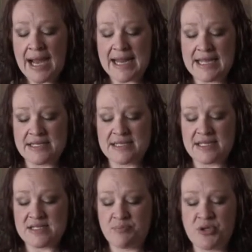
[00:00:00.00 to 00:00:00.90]
And
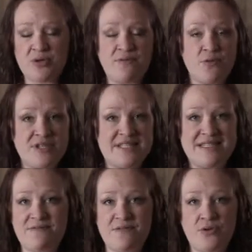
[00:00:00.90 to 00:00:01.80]
it's beautiful with
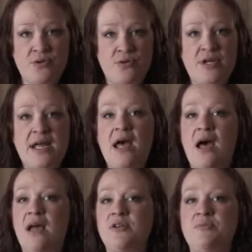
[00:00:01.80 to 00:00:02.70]
seafood,
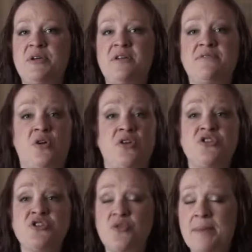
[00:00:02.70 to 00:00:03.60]
a little bit of
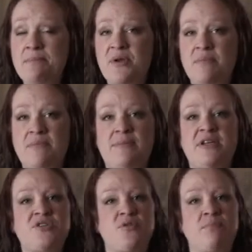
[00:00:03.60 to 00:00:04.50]
grilled shrimp,
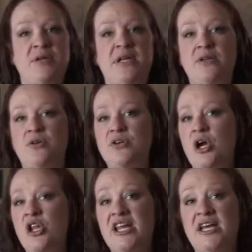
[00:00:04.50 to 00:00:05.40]
maybe shrimp and a little
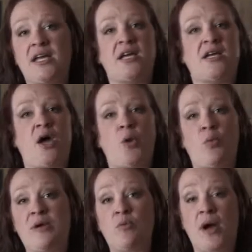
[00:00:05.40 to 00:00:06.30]
garlic,
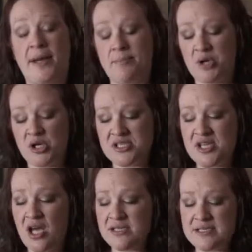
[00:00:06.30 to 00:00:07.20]
white wine butter
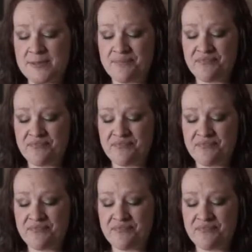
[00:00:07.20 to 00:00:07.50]
sauce.